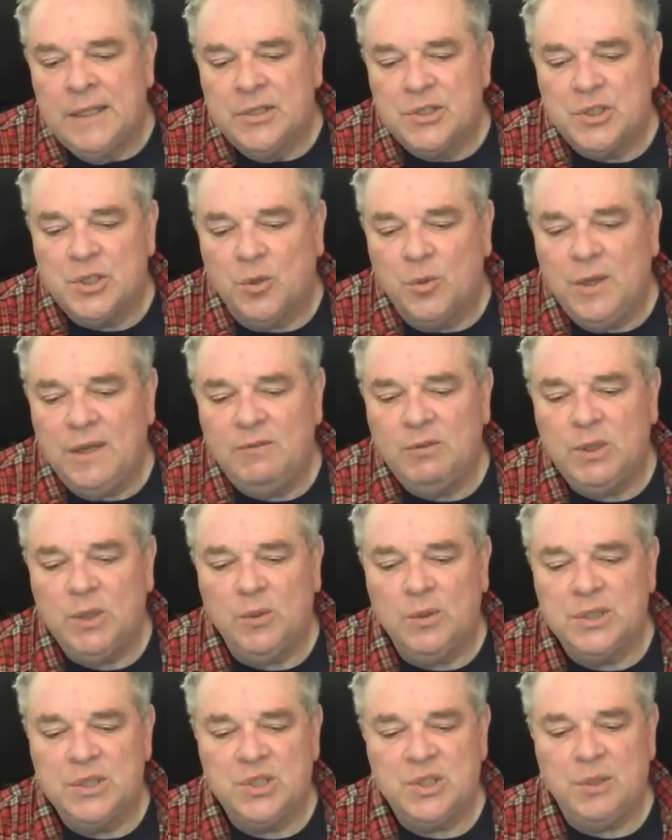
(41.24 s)
So even
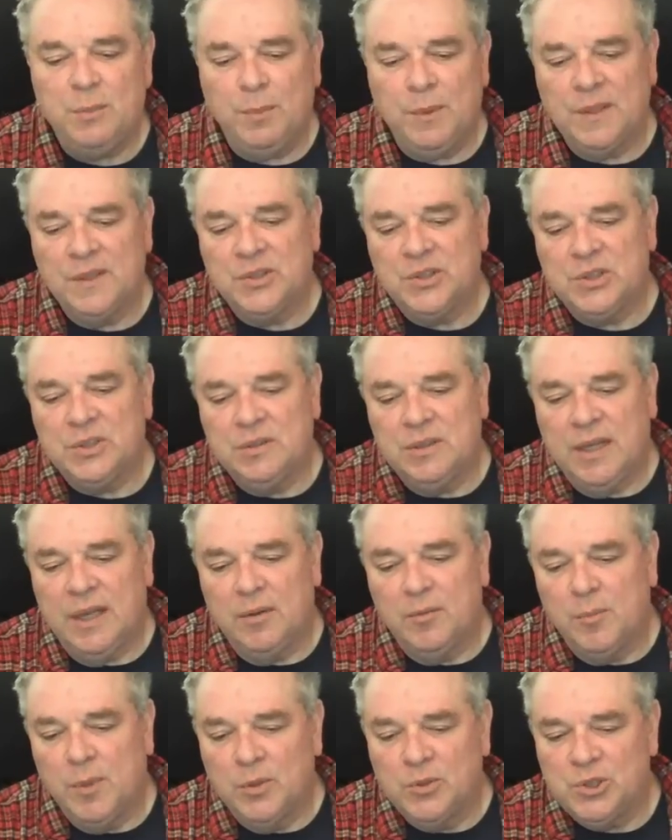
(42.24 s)
though the simplest and
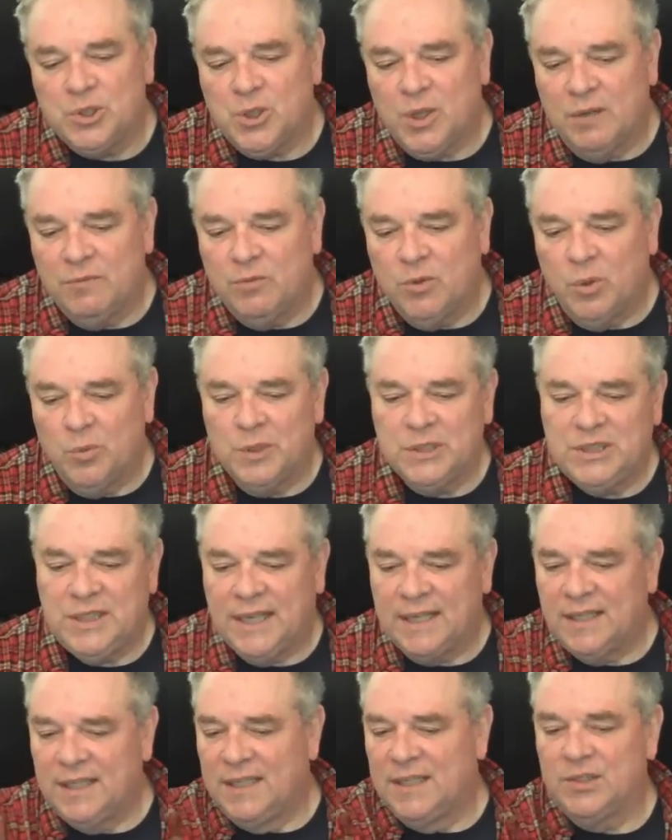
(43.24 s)
most straightforward
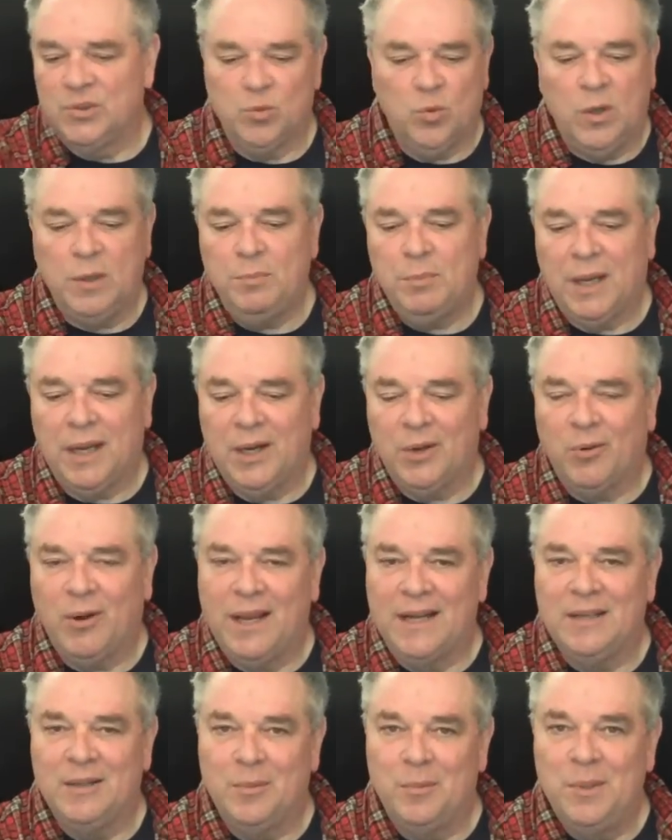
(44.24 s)
technique is one mic right
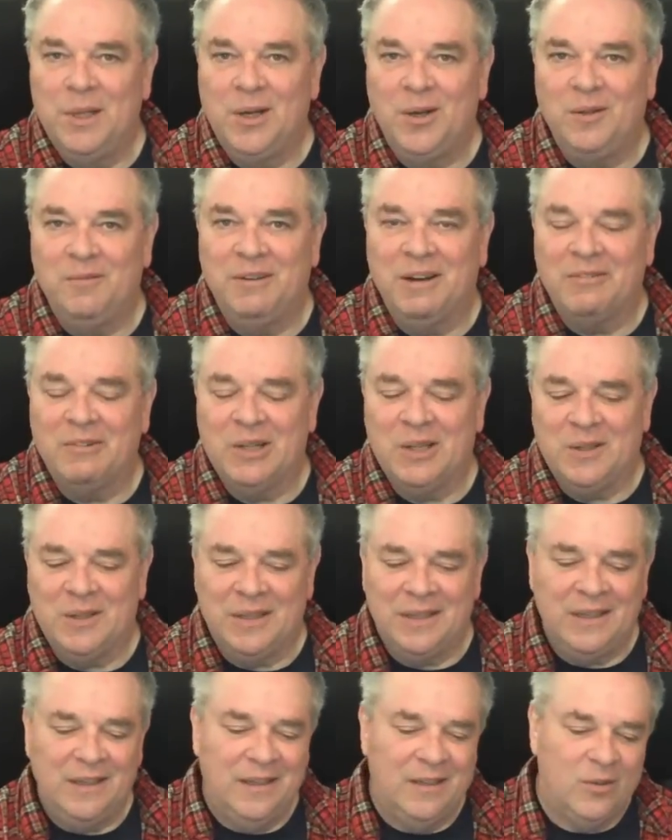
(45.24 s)
in the middle of
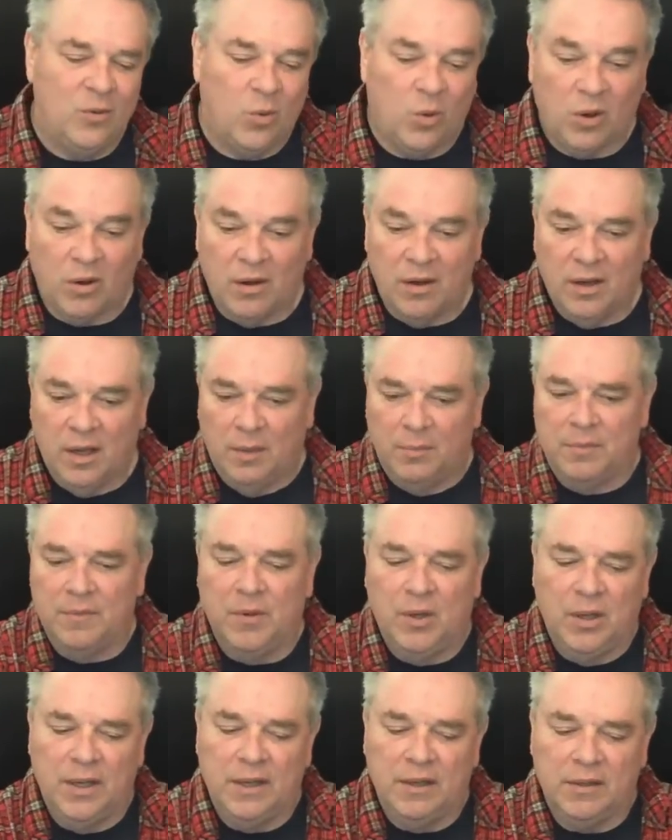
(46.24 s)
everything, or a
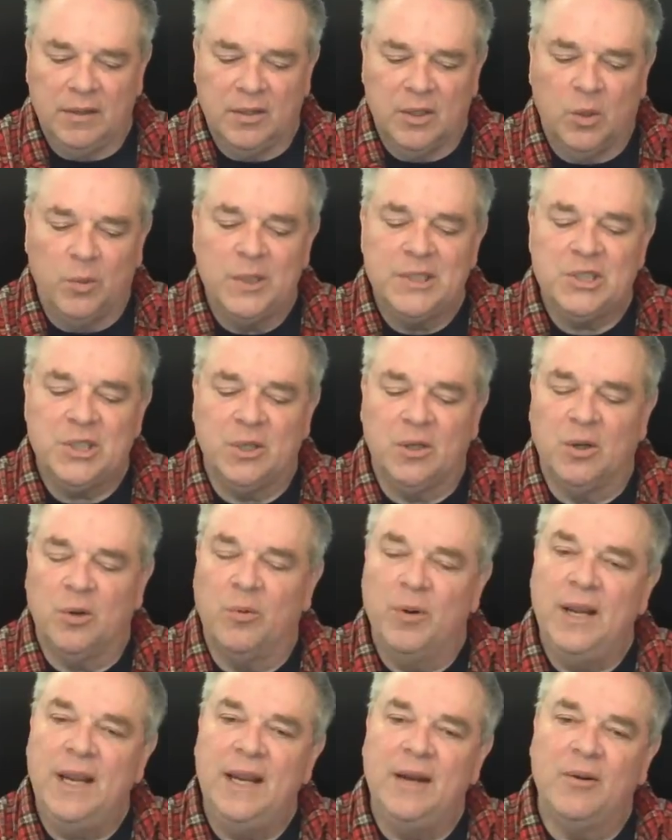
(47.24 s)
coincident
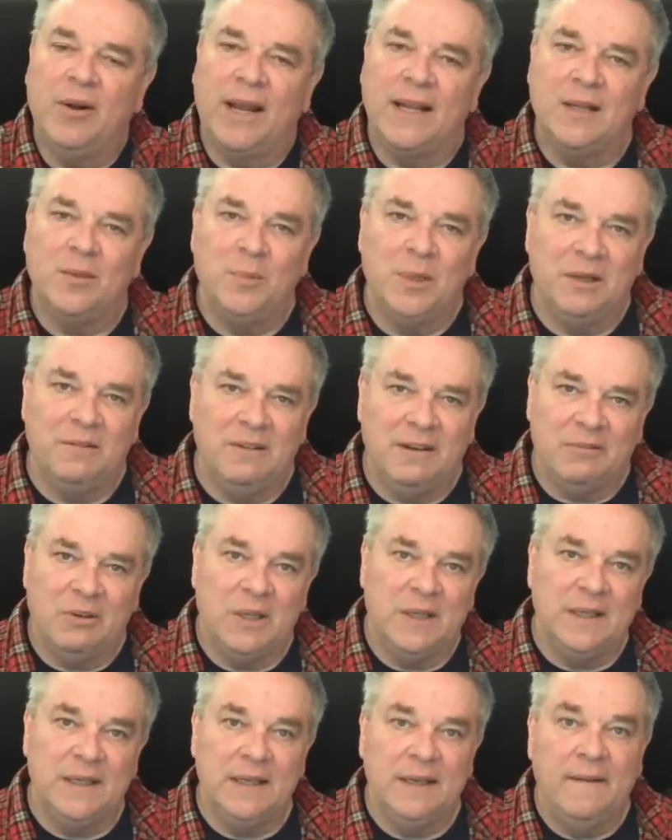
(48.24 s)
array right in the middle of
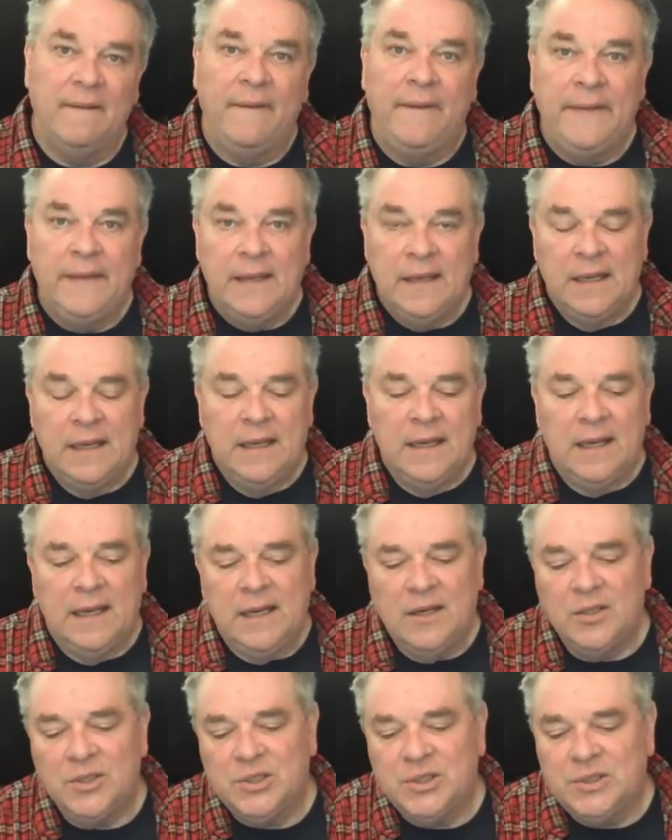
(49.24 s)
everything,
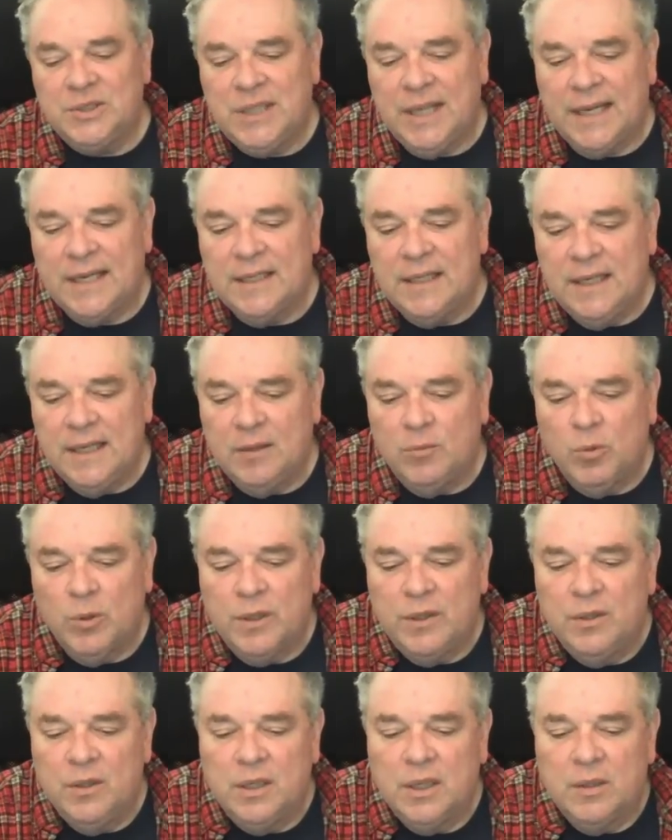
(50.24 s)
here's a technique where
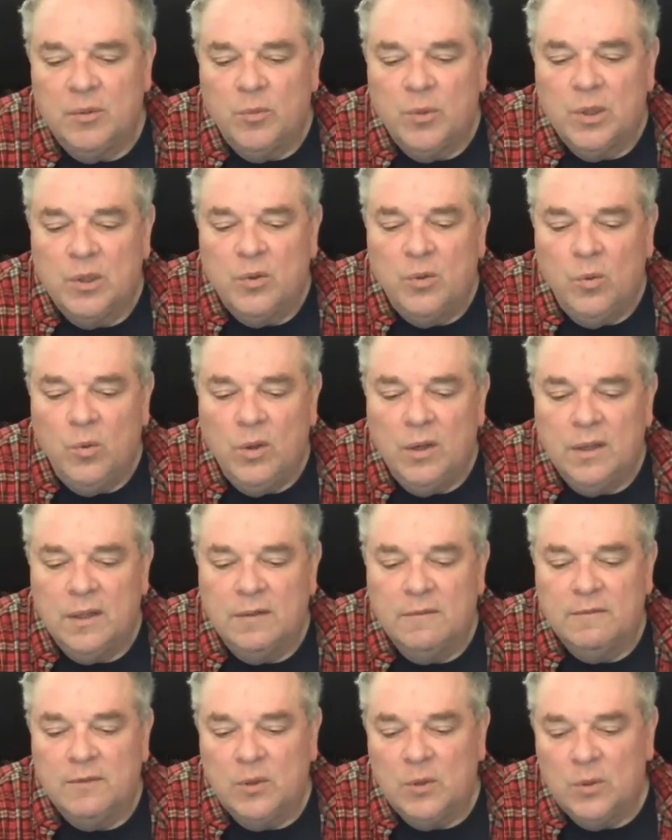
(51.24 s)
you can record
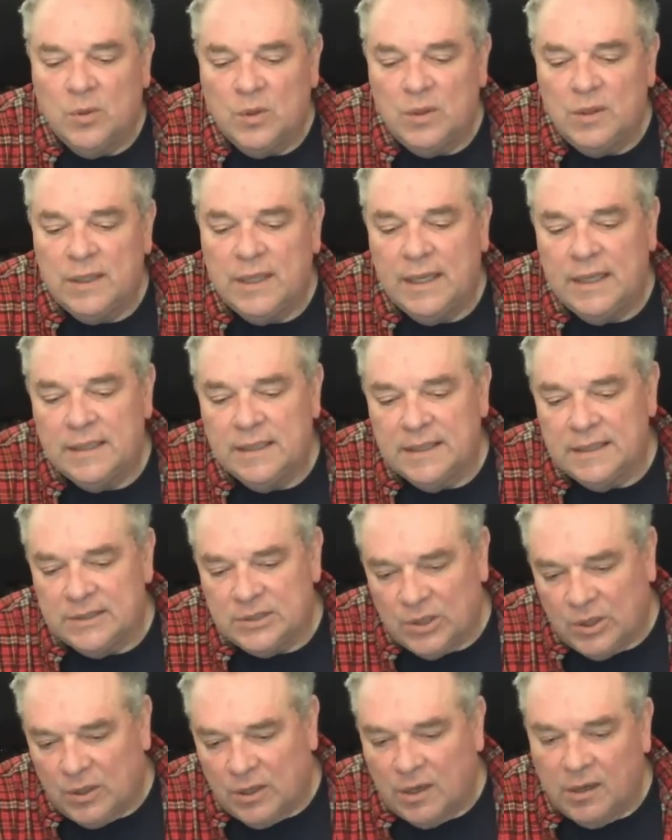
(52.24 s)
the vocal and the
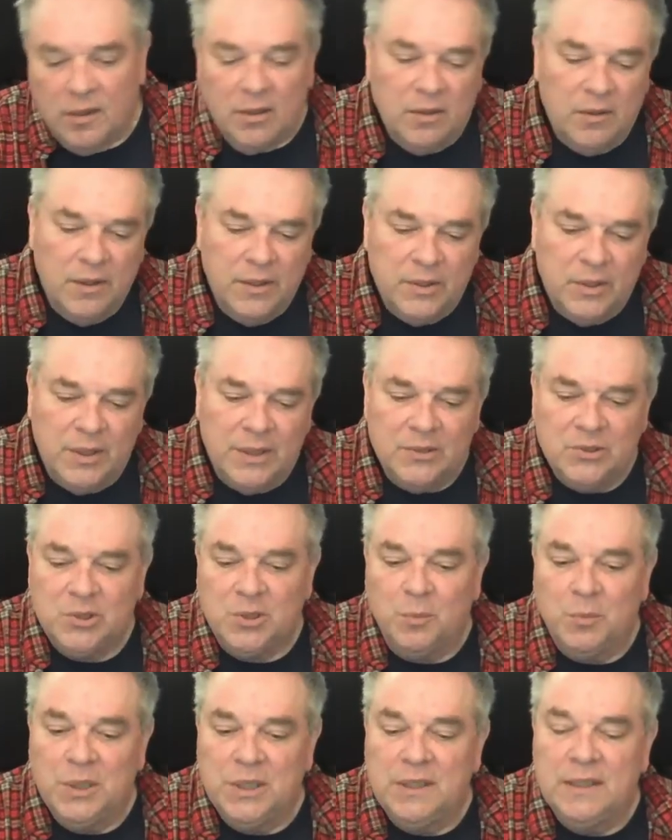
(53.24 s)
guitar or other
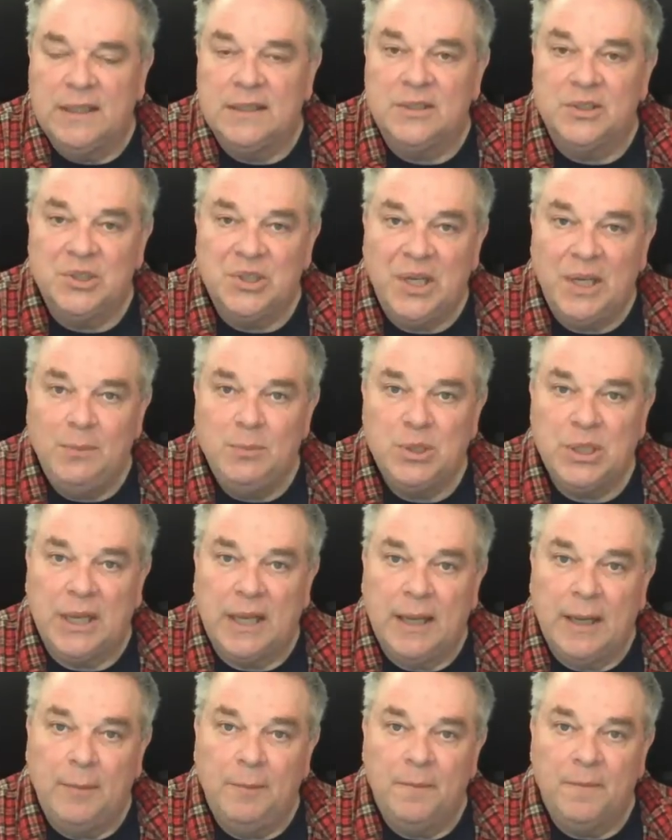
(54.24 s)
instrument at the same
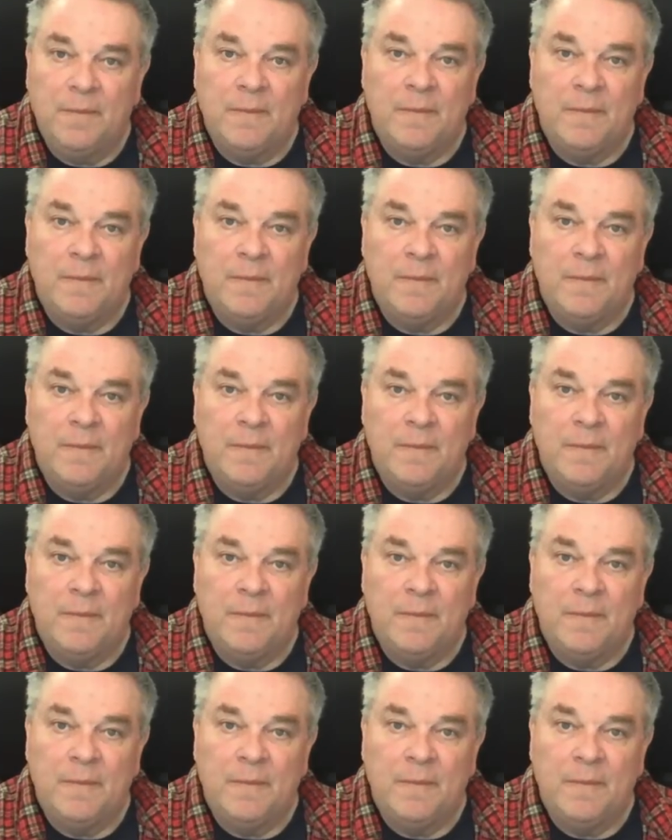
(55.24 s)
time,